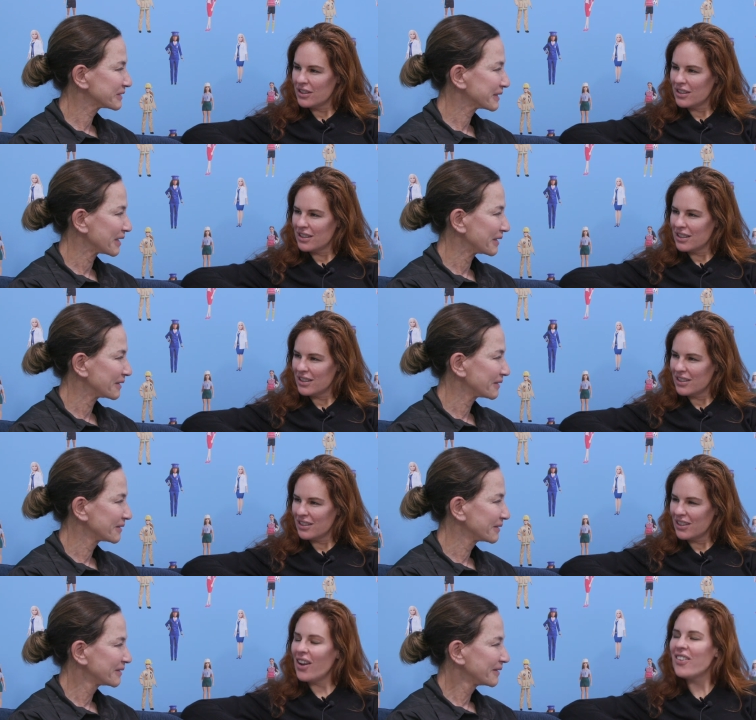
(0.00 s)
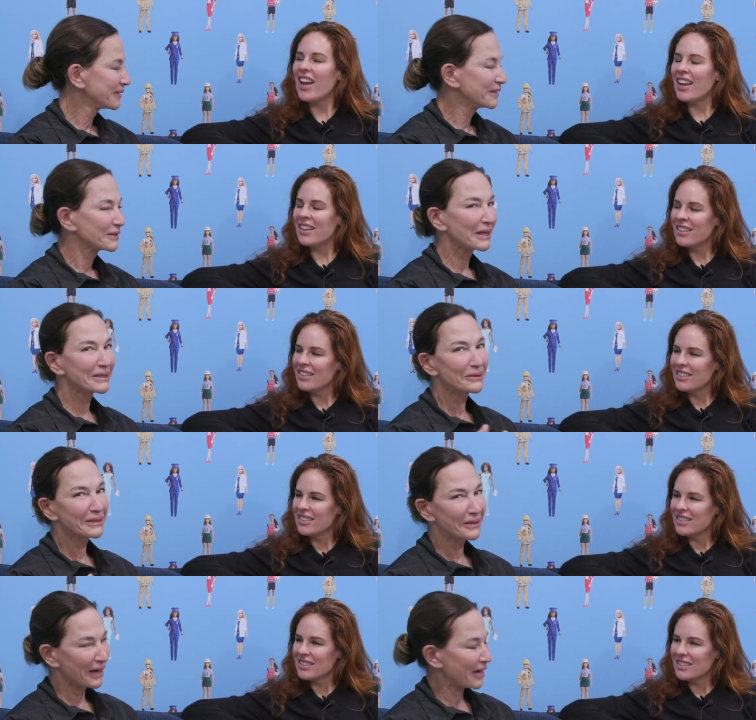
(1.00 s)
Speaker 1: style.
Speaker 2: Okay.
Speaker 1: Like you
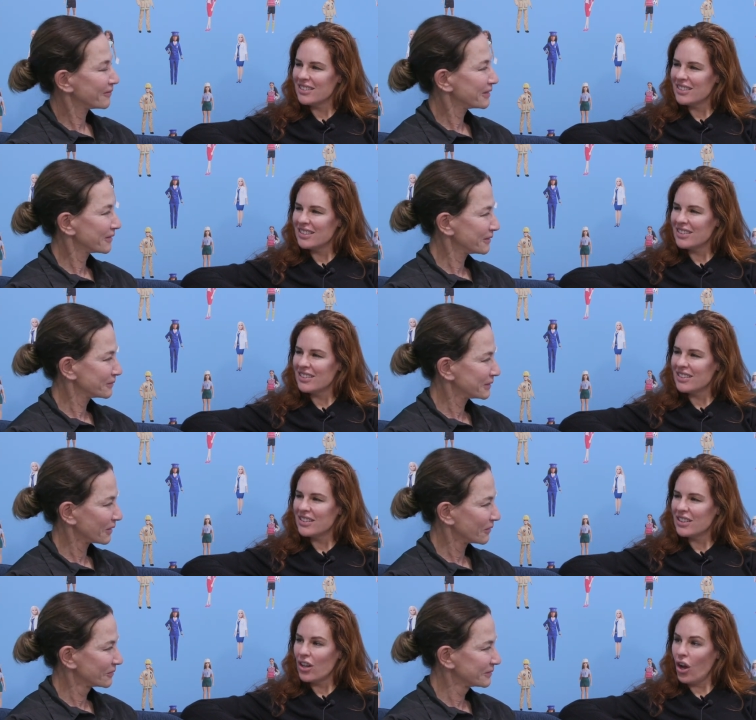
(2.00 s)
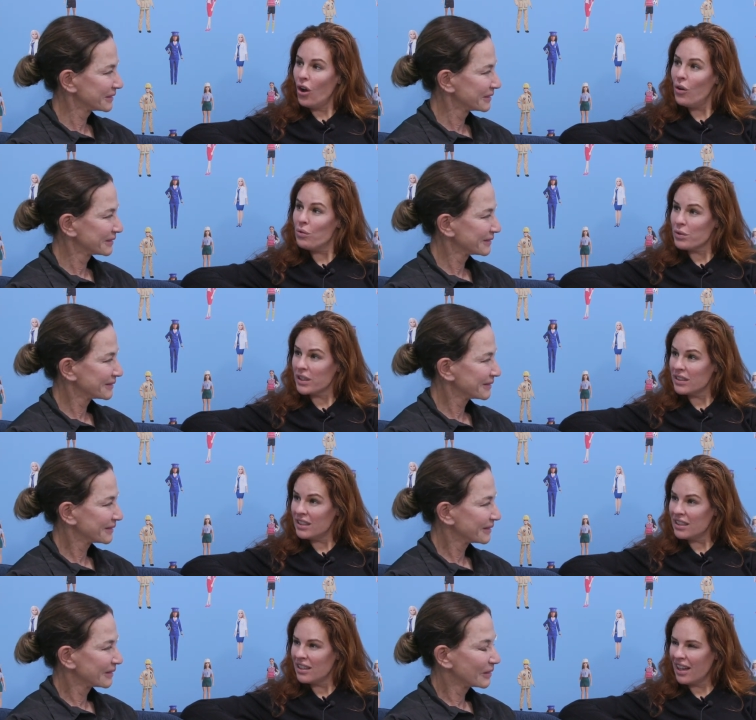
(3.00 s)
either have it or you don't. Oh,
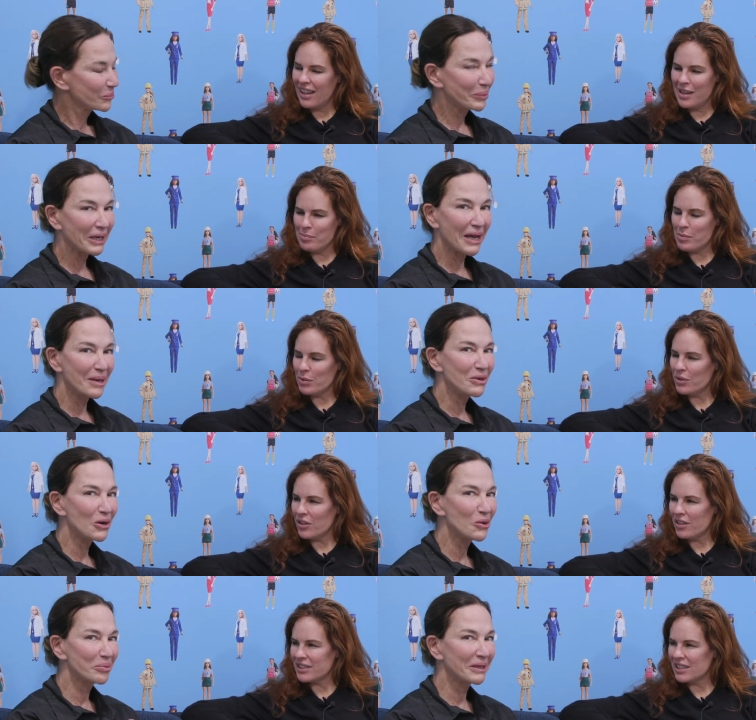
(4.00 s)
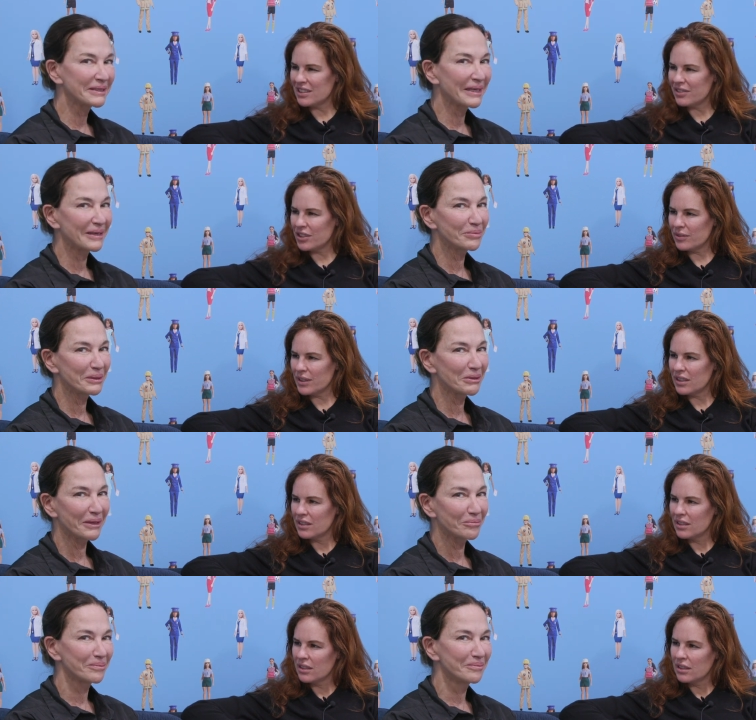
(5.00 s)
really?
Speaker 2: I
Speaker 1: hate but people I'm who don't have a sense of humor. But I'm hoping that people
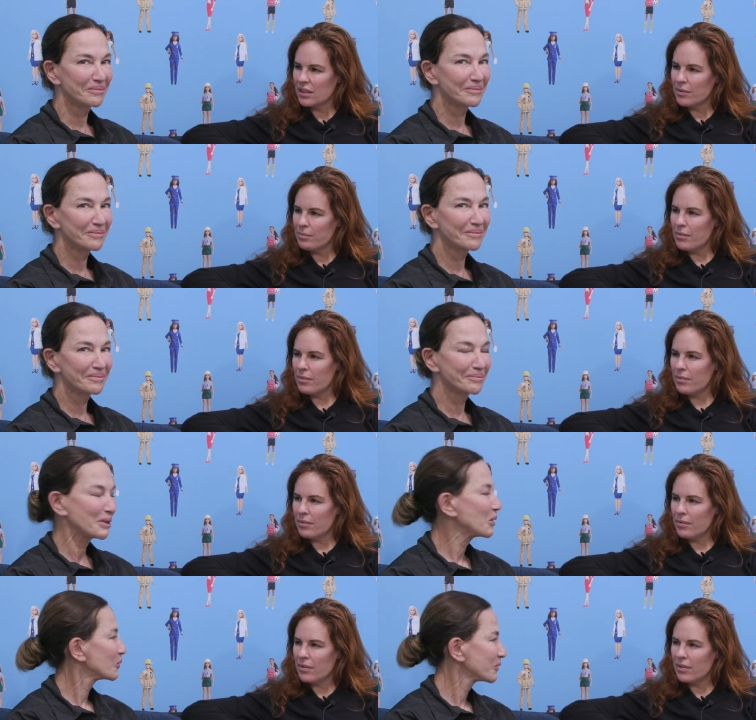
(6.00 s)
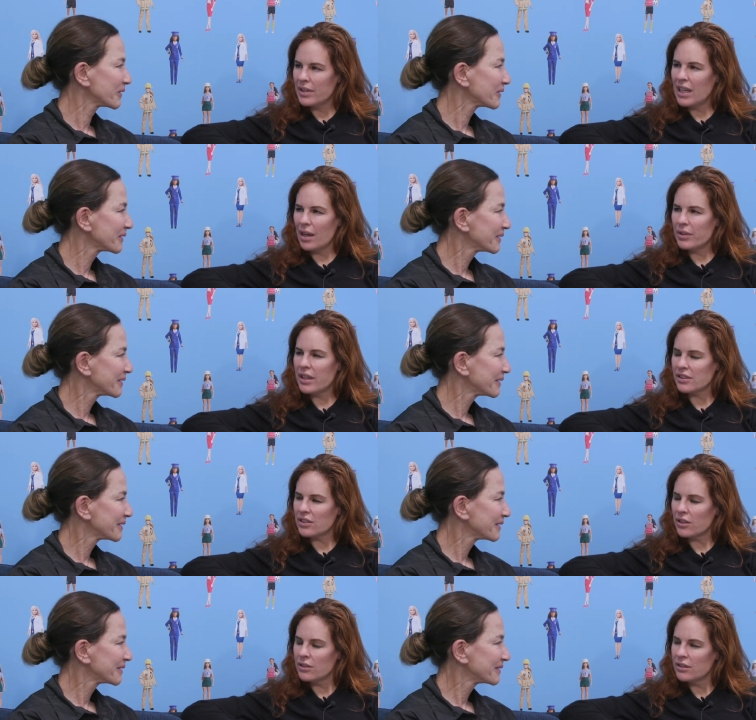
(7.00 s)
have both.
Speaker 2: Yeah, I would think
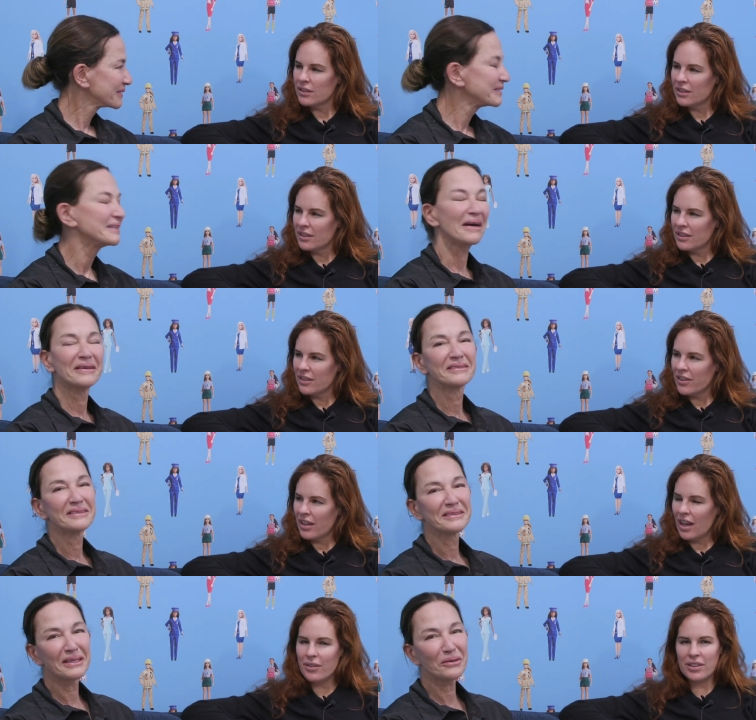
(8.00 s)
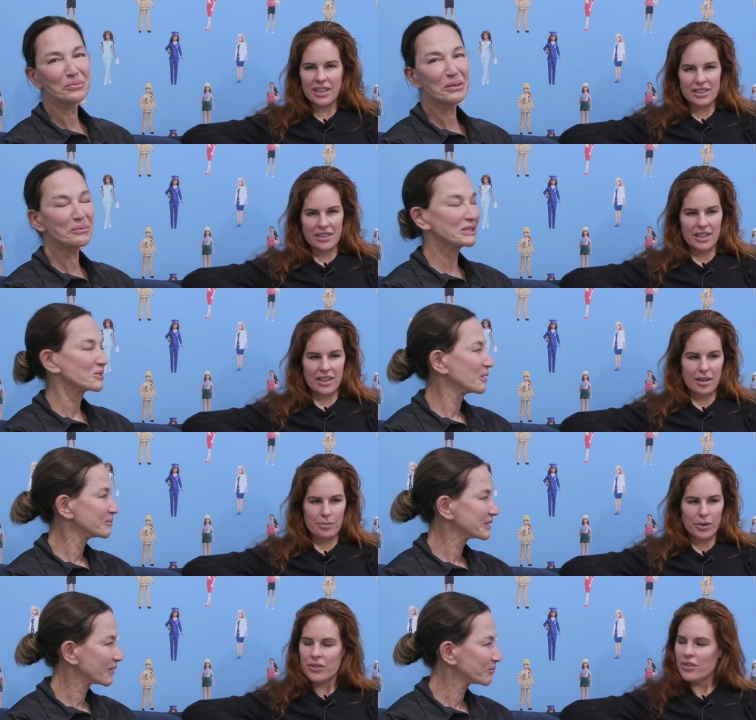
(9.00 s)
so. Yeah. I would, would like to think I have both.